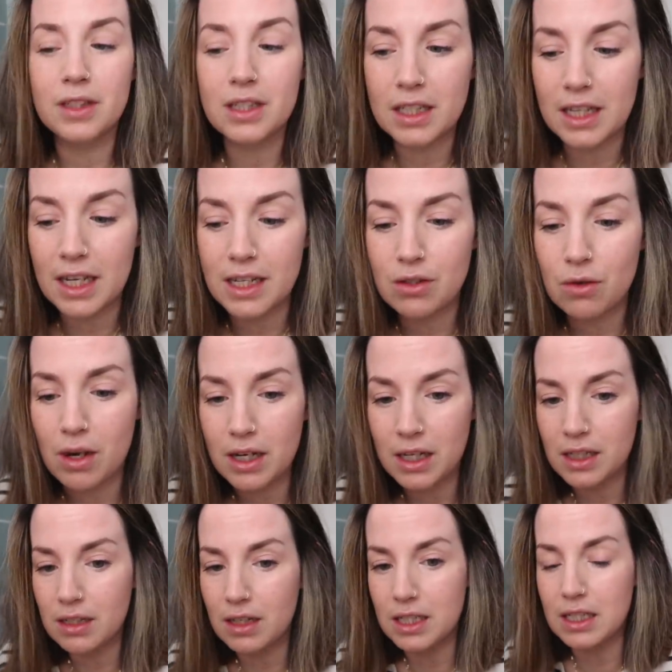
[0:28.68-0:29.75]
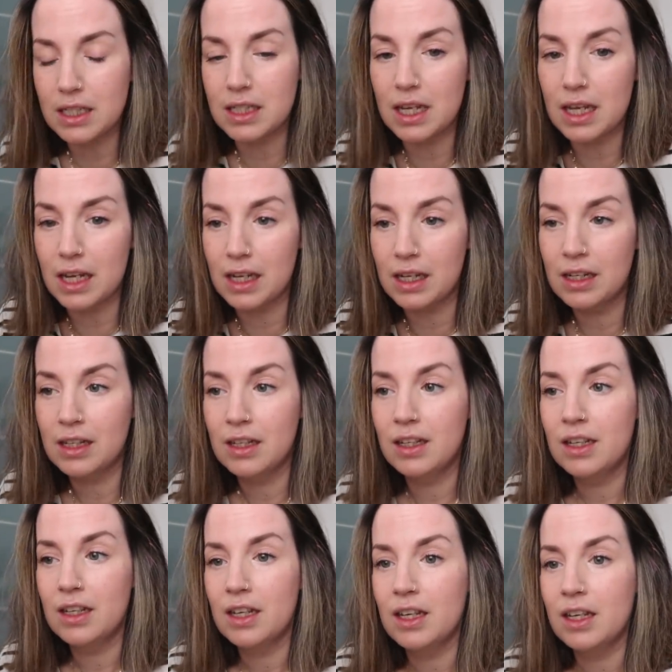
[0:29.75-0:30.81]
Today is quite an exciting day
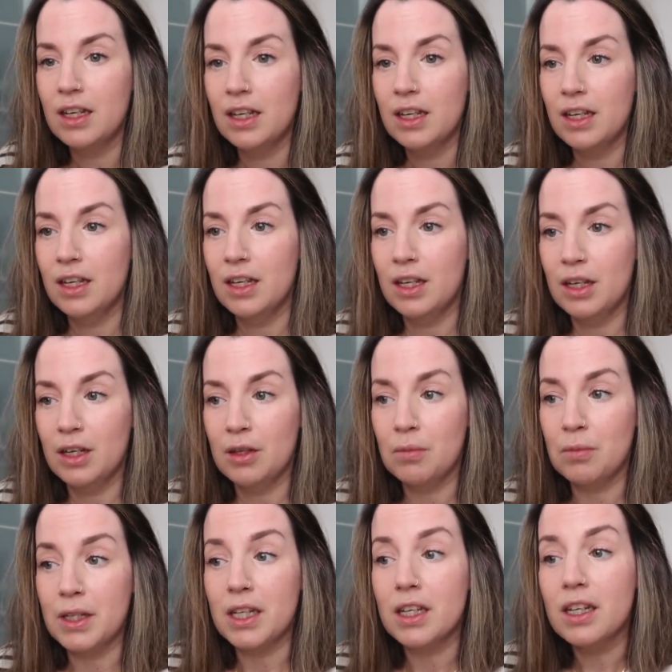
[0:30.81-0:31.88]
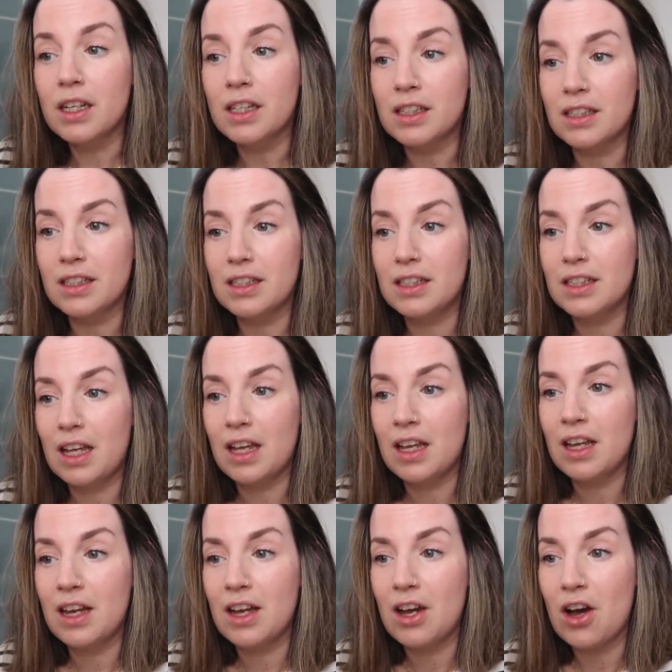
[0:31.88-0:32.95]
because
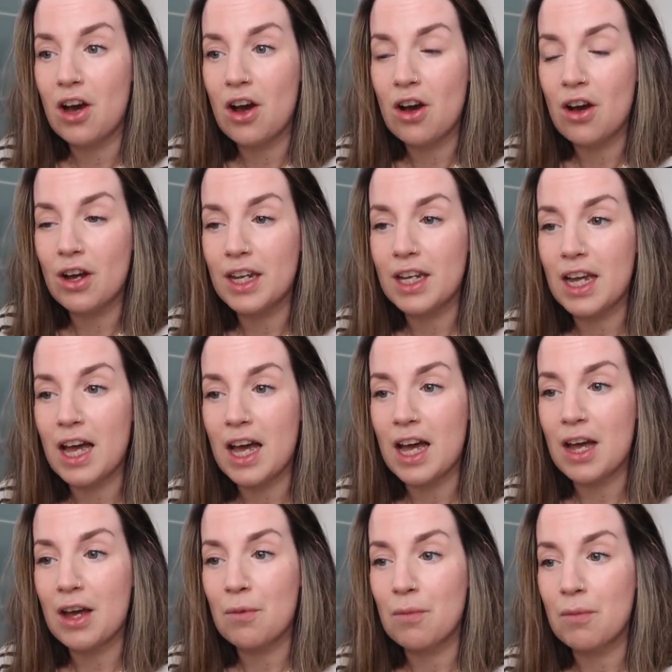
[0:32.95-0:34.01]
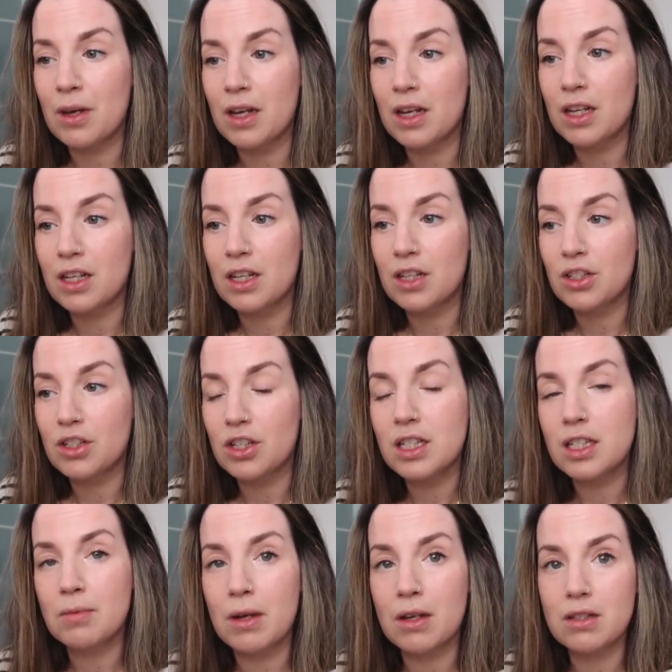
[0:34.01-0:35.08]
I am
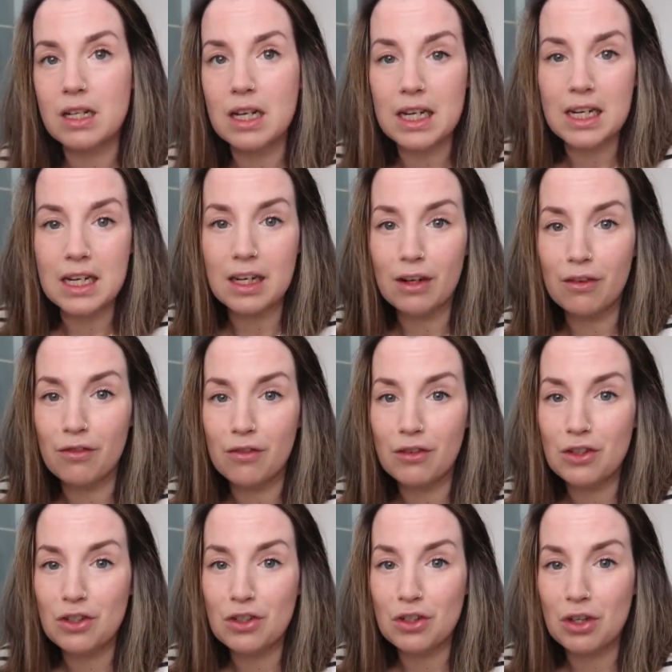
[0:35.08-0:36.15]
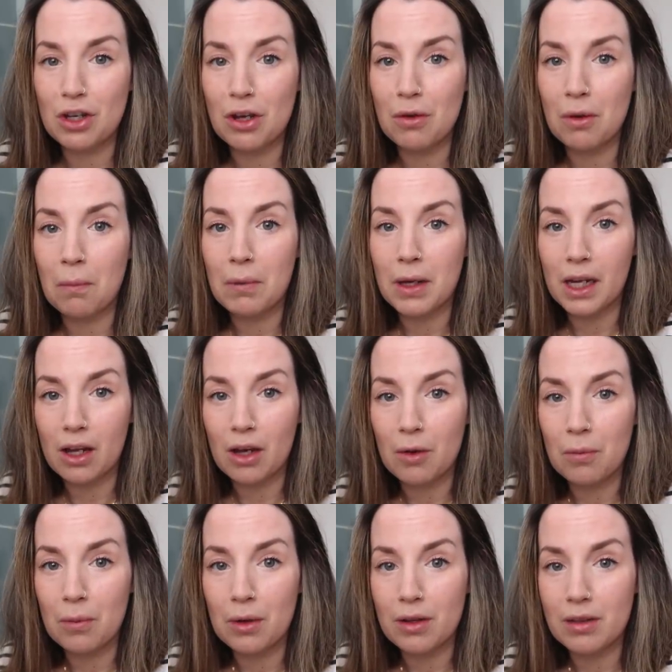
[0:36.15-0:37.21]
just about to leave to go and pick
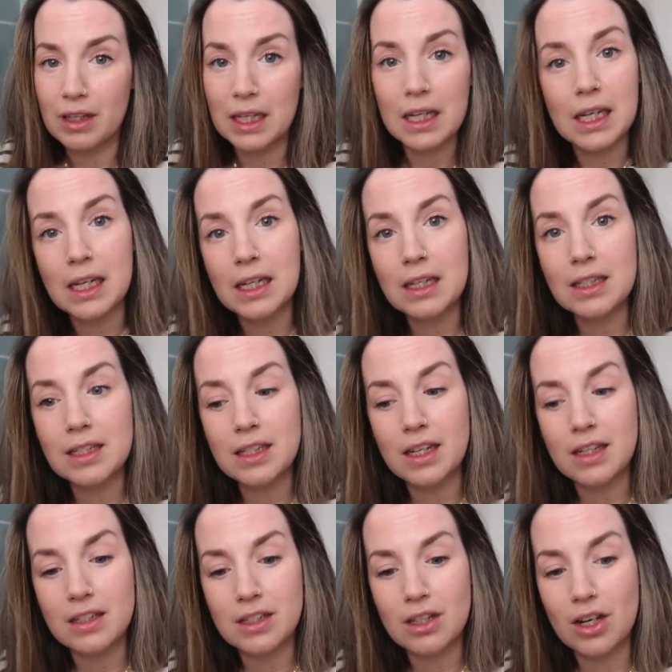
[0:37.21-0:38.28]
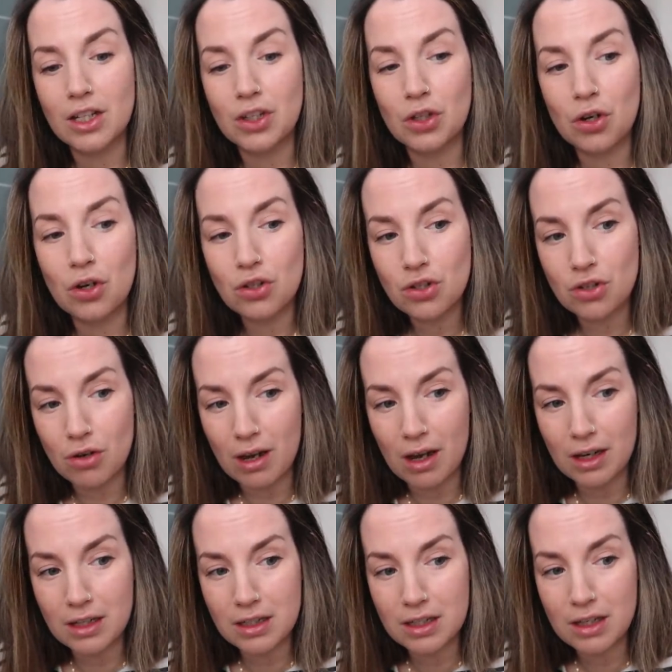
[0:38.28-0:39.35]
up the keys and sign the
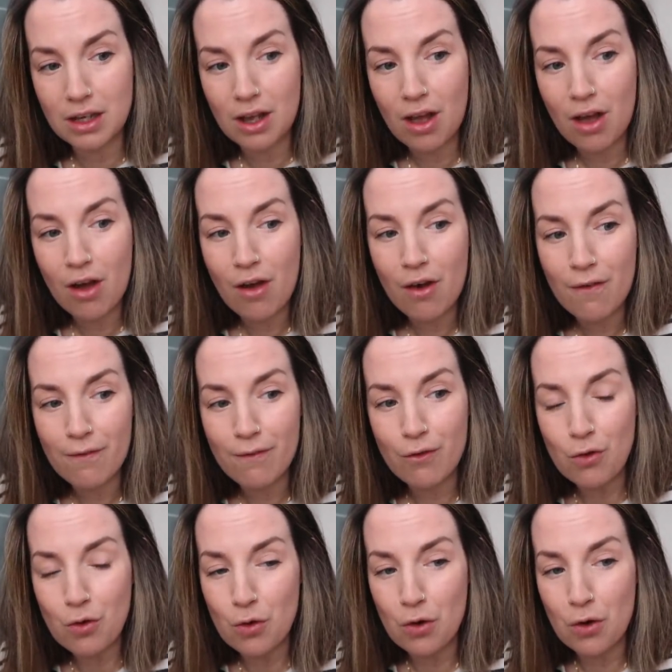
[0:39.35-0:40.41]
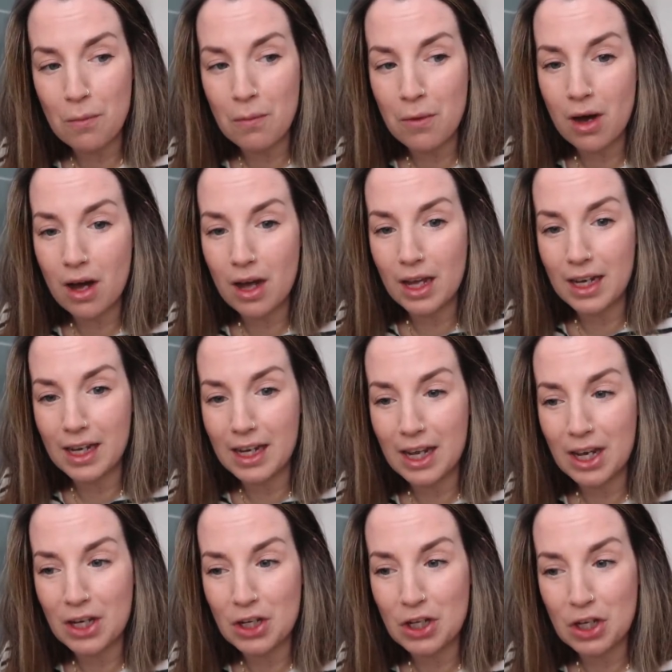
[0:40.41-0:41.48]
contract for
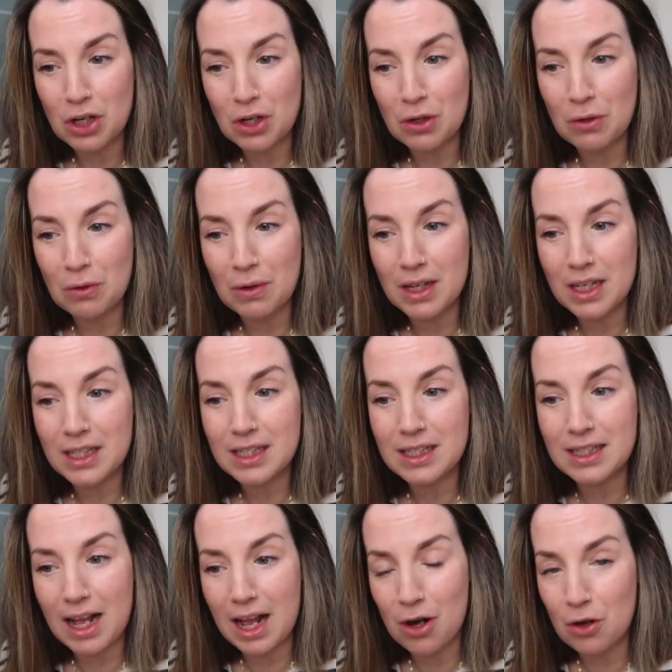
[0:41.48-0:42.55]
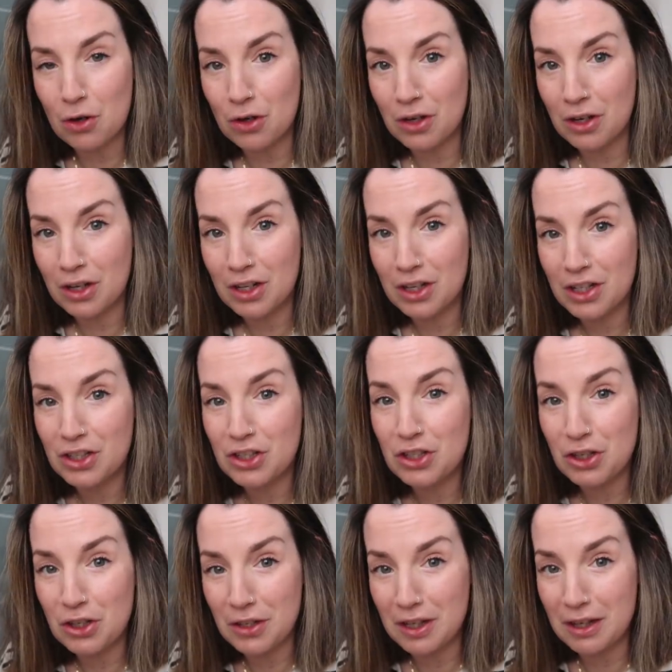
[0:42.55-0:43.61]
my new salon
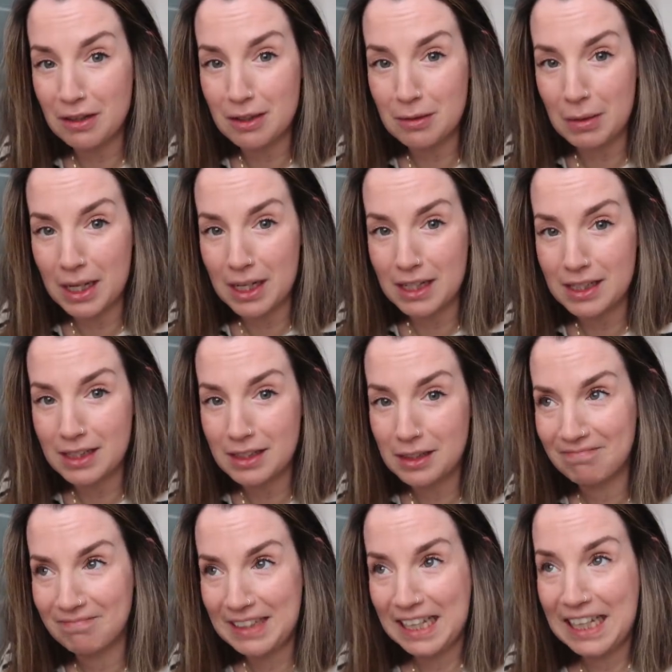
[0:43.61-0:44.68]
studio space.